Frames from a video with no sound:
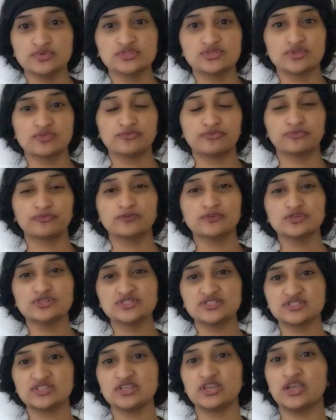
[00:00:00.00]
So the
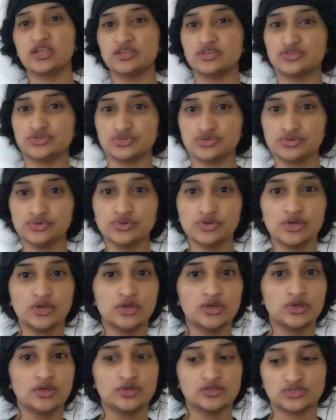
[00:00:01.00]
first thing I do,
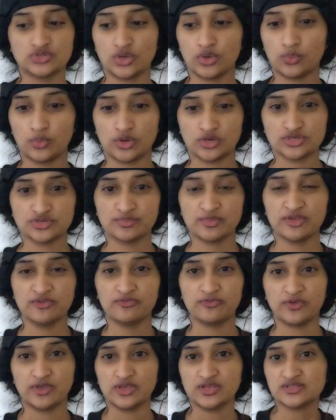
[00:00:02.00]
so I wash my
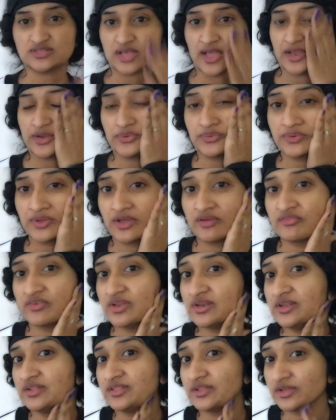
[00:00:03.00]
face. I don't have
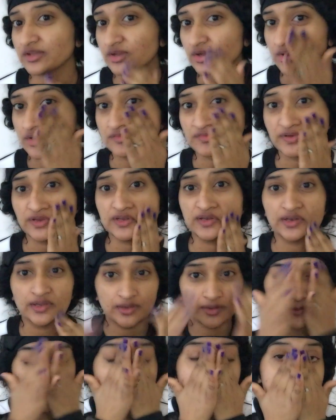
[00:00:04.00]
anything on right
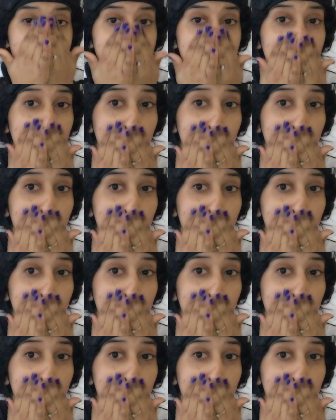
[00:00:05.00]
now.